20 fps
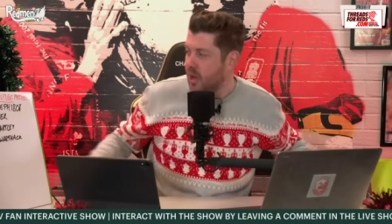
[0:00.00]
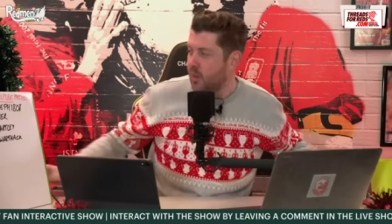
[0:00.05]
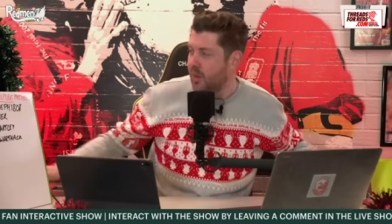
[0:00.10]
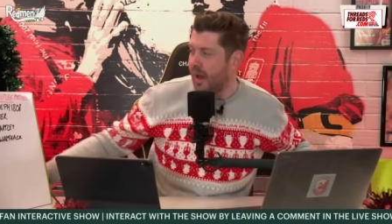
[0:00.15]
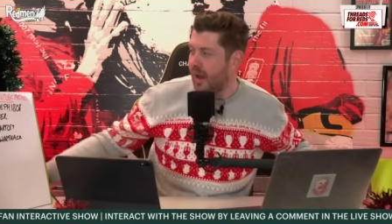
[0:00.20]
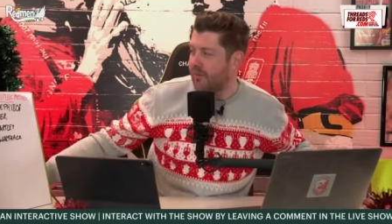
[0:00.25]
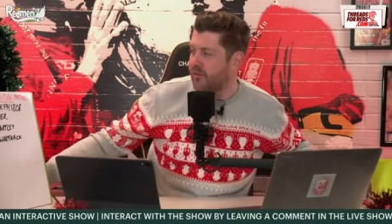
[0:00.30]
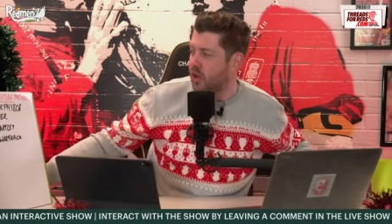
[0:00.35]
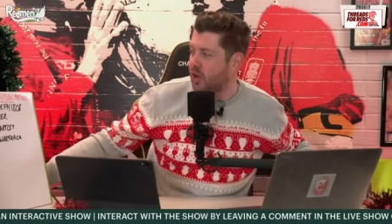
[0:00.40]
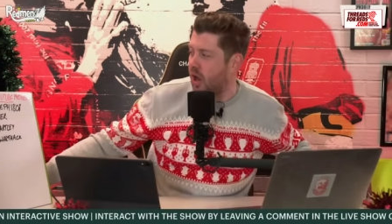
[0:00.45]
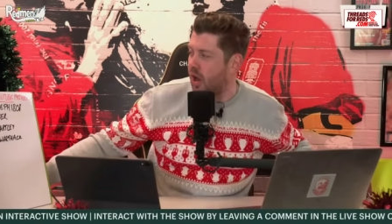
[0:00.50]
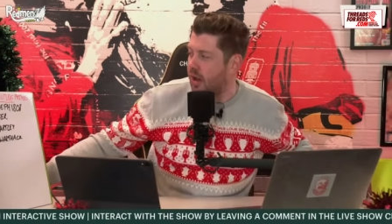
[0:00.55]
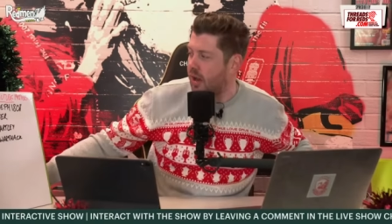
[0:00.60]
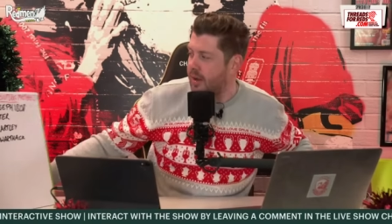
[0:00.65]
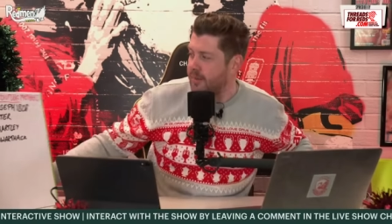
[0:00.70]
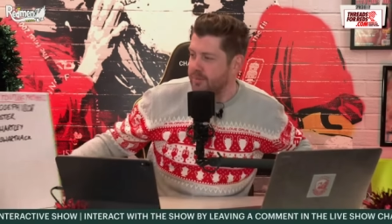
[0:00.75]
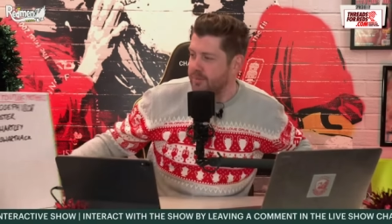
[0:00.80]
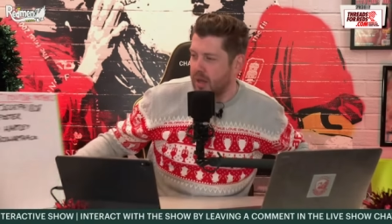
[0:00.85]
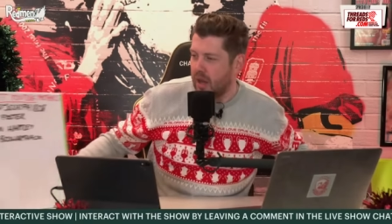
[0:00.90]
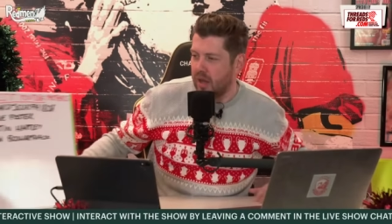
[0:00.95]
We have got
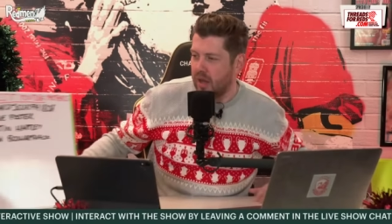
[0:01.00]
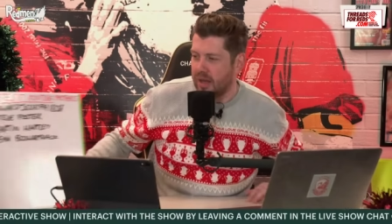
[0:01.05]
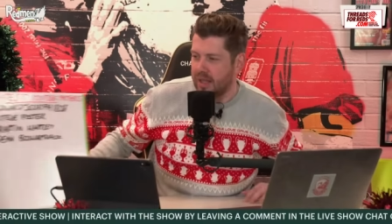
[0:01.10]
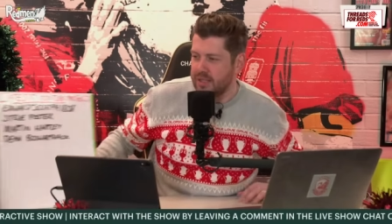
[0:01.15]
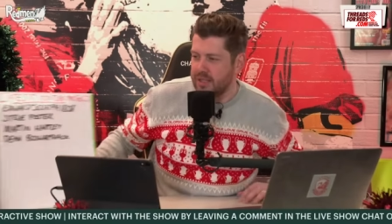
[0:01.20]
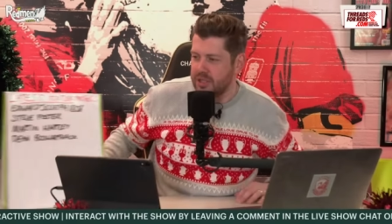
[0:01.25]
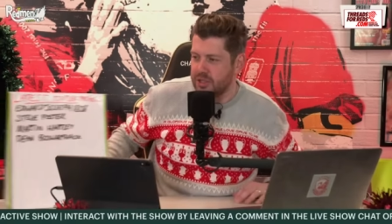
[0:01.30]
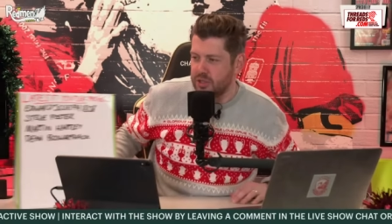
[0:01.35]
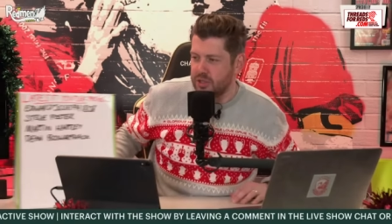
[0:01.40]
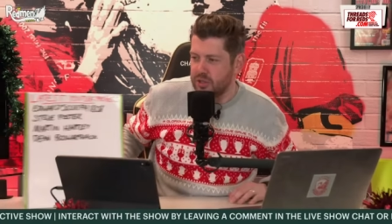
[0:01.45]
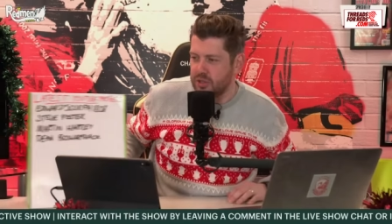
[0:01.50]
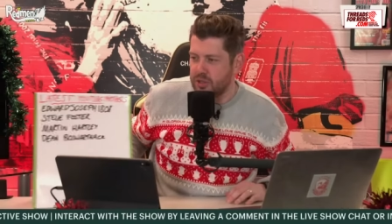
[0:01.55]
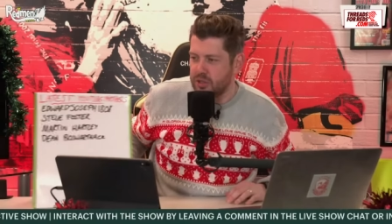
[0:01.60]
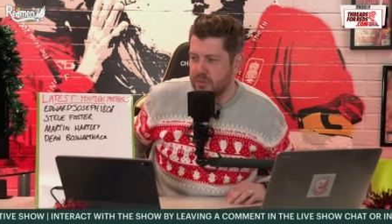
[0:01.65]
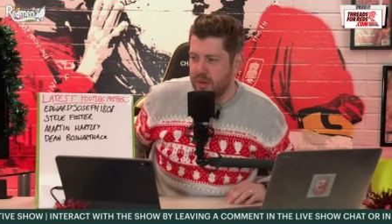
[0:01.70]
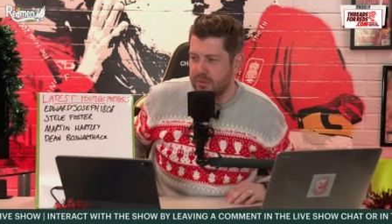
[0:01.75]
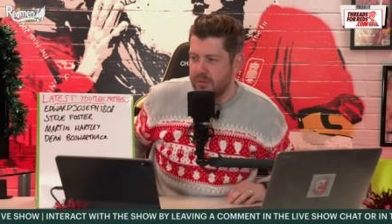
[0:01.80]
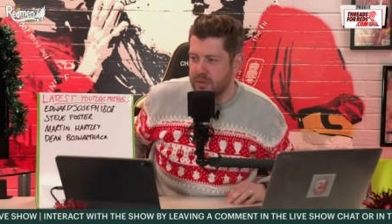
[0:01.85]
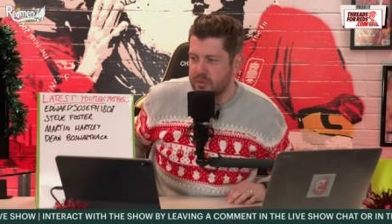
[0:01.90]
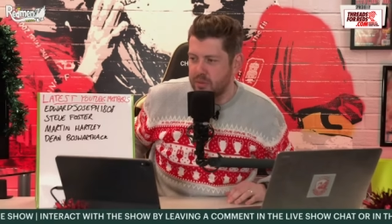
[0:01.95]
our latest YouTube
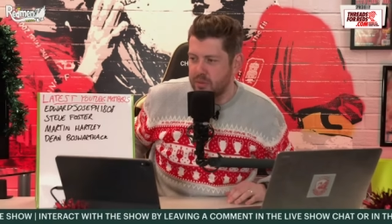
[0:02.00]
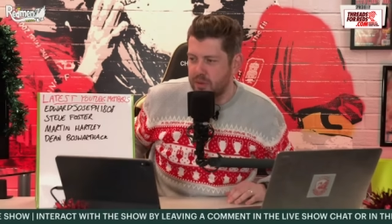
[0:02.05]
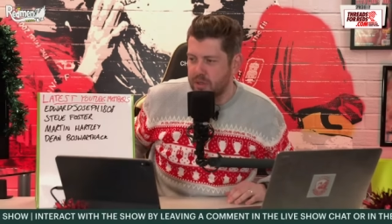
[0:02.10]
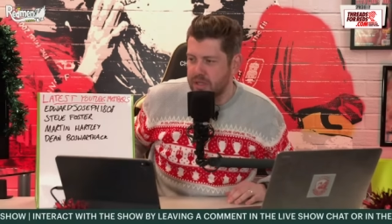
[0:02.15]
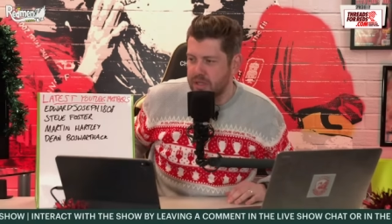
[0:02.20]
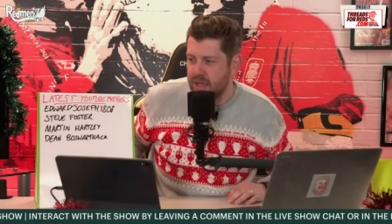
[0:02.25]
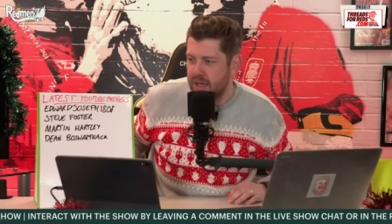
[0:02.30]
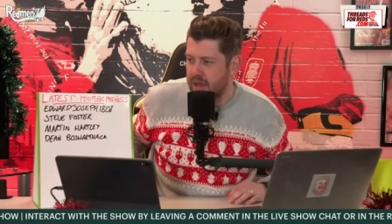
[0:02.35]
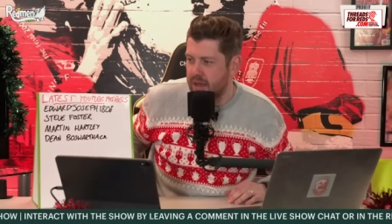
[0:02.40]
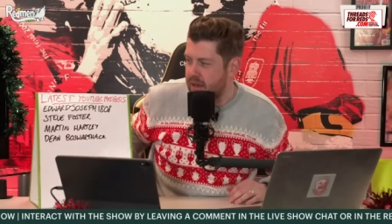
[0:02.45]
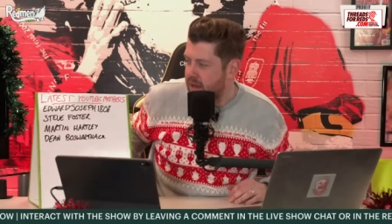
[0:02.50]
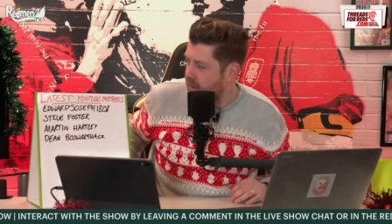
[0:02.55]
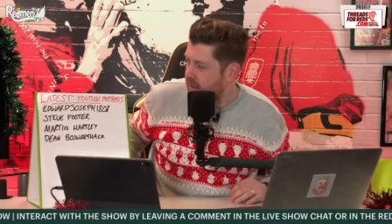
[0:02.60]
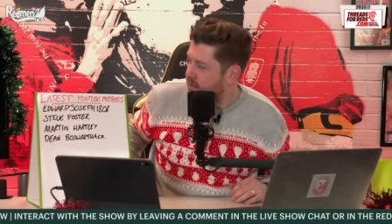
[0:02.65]
members board here.